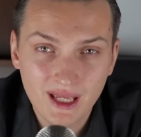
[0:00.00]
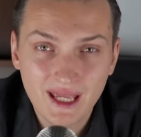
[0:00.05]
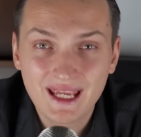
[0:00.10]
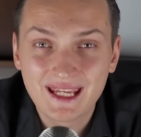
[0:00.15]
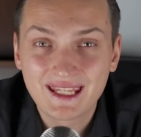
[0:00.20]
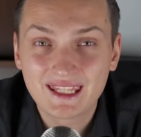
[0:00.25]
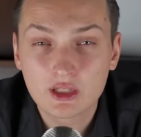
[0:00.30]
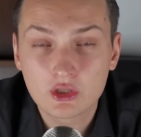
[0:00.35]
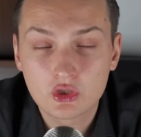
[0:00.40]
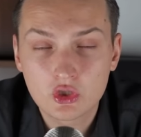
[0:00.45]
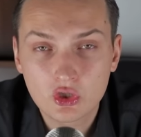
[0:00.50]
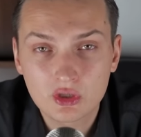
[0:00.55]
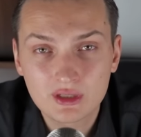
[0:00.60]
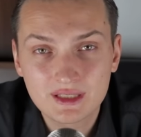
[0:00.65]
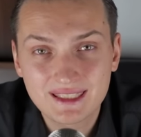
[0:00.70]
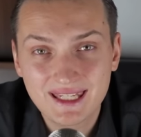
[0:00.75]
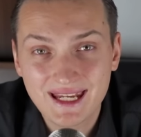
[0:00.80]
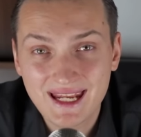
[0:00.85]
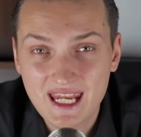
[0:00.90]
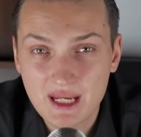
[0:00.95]
He
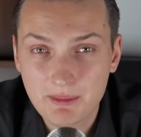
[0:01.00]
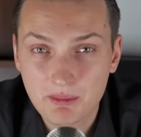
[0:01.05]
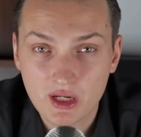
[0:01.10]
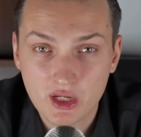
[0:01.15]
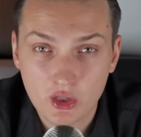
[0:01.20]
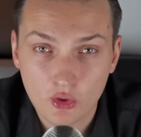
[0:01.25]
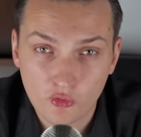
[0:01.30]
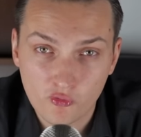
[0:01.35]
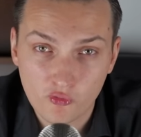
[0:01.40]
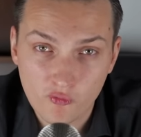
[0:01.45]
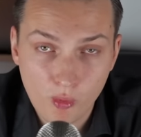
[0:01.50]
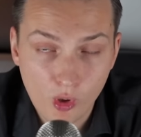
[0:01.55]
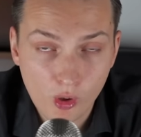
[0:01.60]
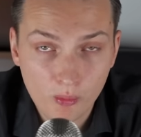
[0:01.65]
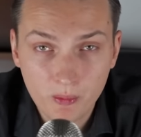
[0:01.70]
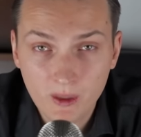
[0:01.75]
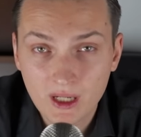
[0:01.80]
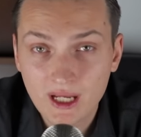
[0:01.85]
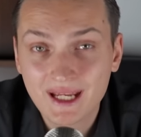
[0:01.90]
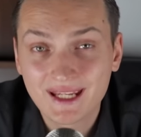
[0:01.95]
joined AMA of Bob.
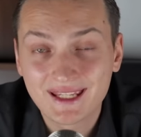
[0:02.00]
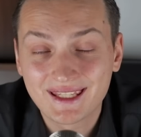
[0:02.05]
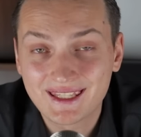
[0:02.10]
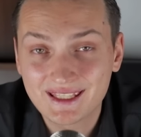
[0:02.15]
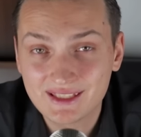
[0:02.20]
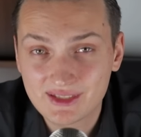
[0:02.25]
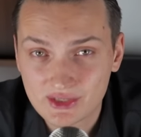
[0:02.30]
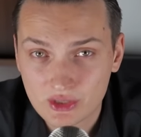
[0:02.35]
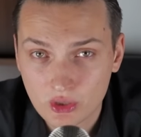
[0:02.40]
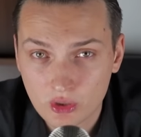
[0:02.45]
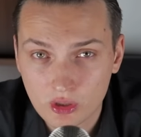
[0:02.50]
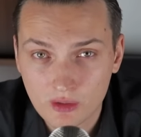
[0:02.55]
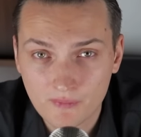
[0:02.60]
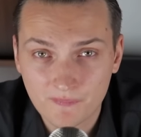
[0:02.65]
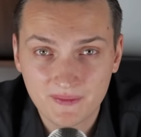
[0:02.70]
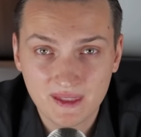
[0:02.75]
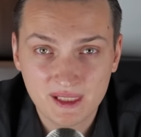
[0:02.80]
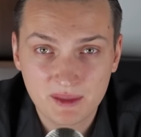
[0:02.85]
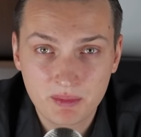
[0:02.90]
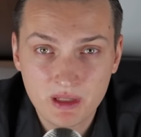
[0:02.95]
He saw
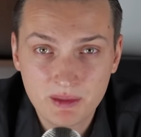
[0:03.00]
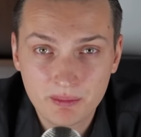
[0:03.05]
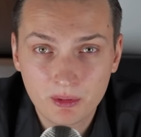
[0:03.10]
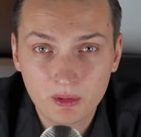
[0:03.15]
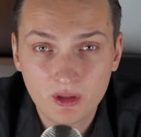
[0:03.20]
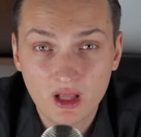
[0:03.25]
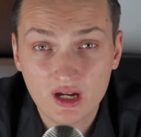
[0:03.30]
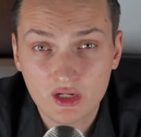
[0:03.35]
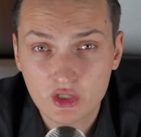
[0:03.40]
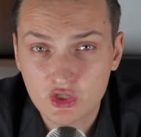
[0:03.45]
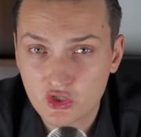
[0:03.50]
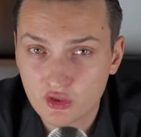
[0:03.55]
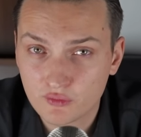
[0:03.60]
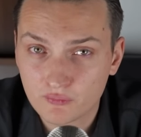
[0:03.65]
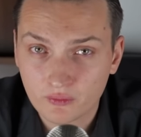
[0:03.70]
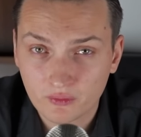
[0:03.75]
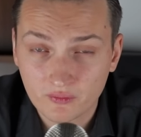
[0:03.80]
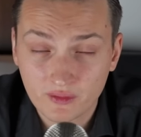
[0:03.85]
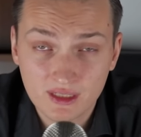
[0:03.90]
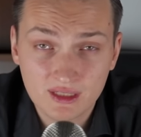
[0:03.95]
that people are
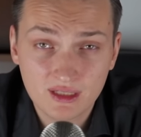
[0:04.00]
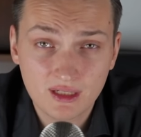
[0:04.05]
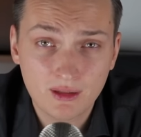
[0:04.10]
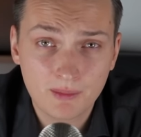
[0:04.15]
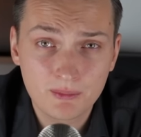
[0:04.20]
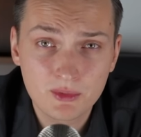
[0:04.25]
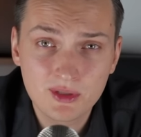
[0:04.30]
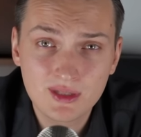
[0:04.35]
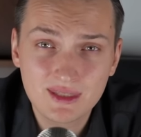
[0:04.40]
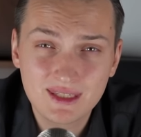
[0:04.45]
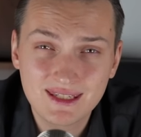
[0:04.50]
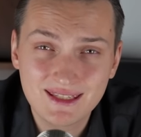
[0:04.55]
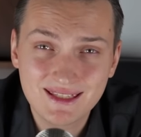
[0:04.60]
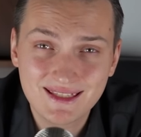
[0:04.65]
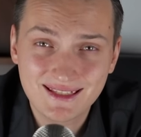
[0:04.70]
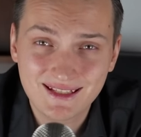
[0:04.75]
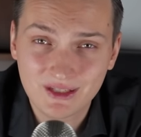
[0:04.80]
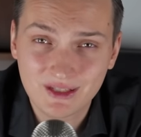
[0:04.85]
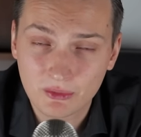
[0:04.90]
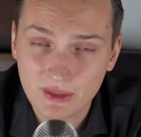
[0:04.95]
cheerful, that the community is
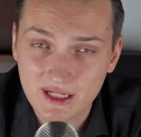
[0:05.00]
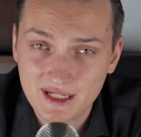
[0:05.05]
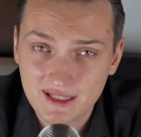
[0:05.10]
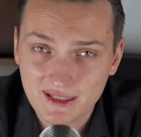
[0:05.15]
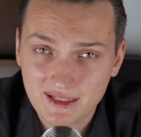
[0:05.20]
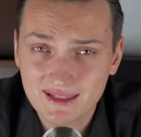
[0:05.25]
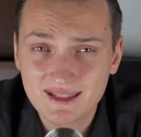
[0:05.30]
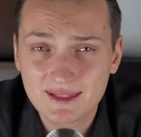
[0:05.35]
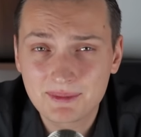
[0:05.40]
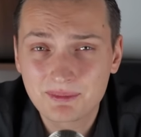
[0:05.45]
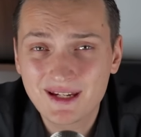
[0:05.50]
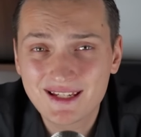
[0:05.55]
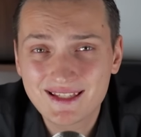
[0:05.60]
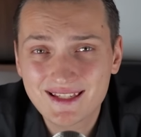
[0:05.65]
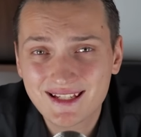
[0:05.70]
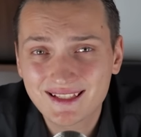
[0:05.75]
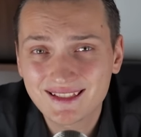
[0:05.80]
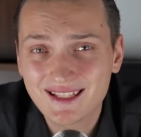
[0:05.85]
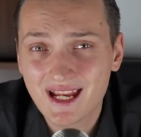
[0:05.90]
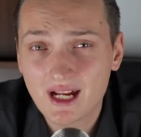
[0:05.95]
crazy, that is
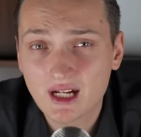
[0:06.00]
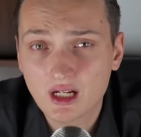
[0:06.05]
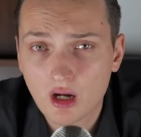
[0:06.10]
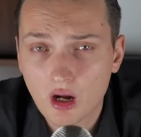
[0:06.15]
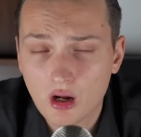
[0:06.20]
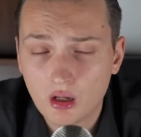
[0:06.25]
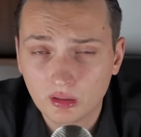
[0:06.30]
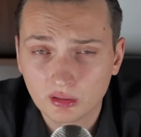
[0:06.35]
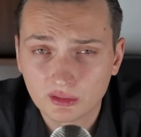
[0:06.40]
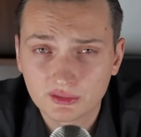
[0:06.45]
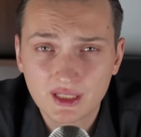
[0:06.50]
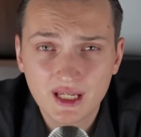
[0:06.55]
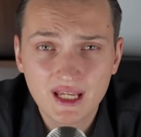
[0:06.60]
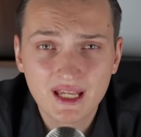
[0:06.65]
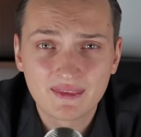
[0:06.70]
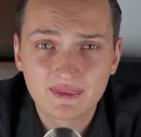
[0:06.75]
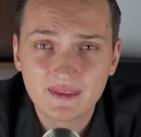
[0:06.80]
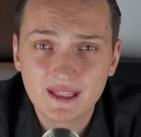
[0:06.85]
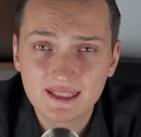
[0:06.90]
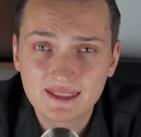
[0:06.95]
basically a cult,
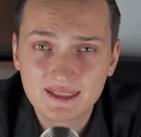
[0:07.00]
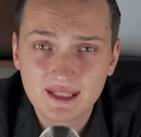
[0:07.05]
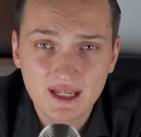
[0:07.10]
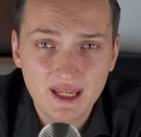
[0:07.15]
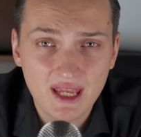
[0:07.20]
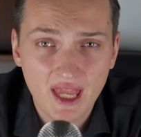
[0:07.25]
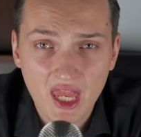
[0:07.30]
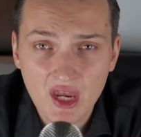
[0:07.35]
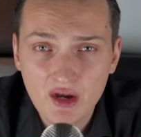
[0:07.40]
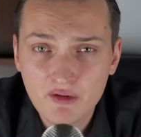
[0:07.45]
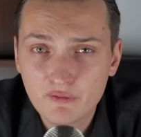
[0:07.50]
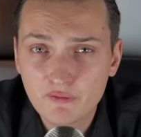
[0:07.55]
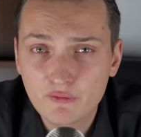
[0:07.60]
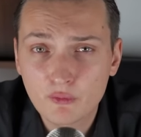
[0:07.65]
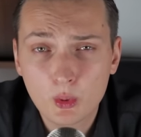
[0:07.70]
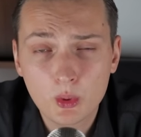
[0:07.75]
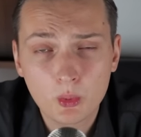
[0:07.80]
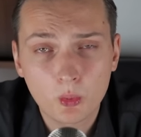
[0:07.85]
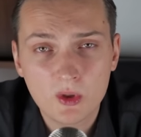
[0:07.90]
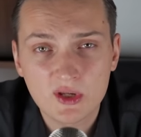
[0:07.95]
that
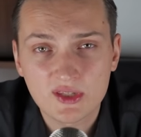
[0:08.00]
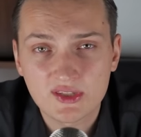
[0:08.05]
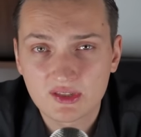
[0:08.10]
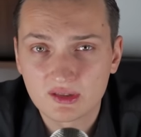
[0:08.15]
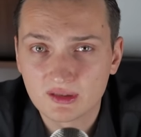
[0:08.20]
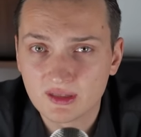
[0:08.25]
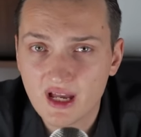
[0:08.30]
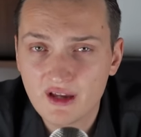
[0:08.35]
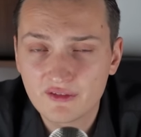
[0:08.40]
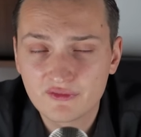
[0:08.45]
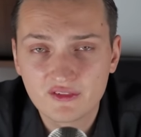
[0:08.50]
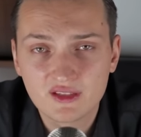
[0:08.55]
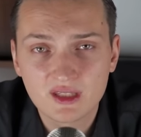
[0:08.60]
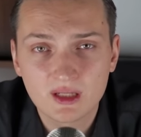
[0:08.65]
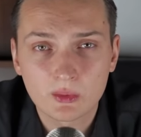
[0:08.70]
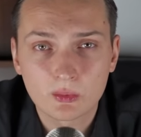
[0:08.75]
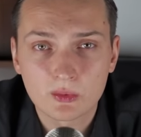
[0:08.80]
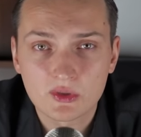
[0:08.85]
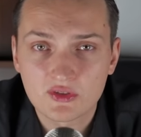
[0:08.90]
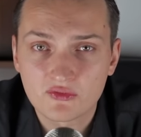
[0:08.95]
everyone was laughing. It
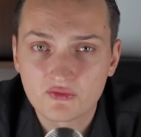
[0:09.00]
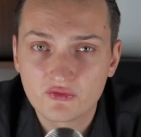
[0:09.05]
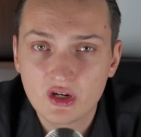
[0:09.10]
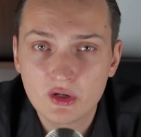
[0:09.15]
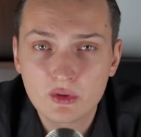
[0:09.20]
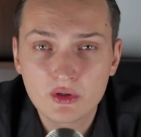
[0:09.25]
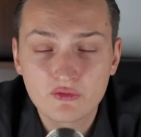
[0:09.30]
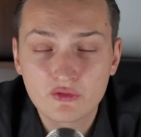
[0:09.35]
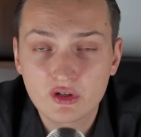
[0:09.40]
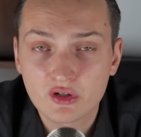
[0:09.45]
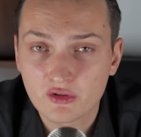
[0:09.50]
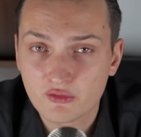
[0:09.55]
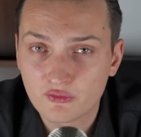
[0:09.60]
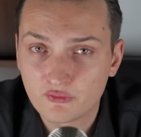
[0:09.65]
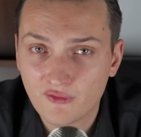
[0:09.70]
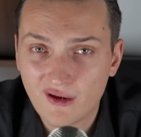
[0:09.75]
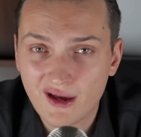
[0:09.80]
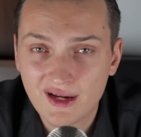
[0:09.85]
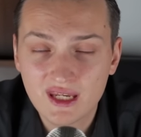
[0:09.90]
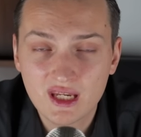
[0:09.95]
was very, very
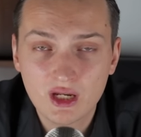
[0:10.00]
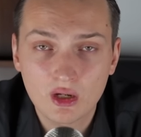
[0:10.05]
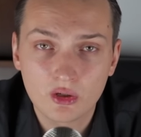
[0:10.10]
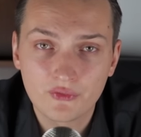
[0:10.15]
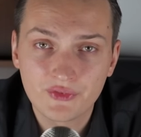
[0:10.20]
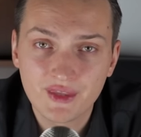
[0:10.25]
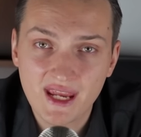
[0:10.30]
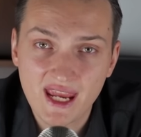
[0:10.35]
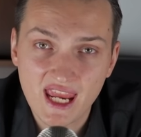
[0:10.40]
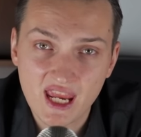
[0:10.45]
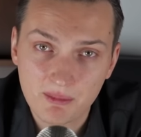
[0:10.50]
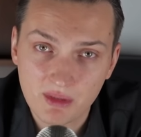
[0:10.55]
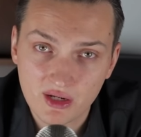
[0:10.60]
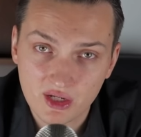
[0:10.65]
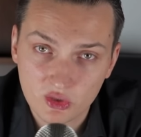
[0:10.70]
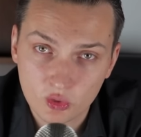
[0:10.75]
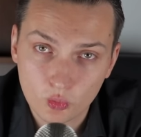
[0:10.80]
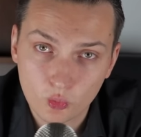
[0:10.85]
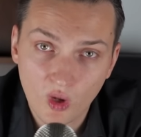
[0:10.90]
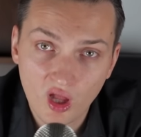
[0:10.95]
funny on the AMA
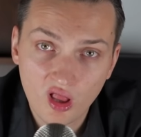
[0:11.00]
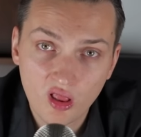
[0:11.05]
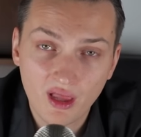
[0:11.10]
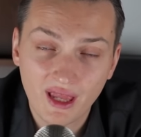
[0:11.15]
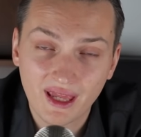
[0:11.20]
as well.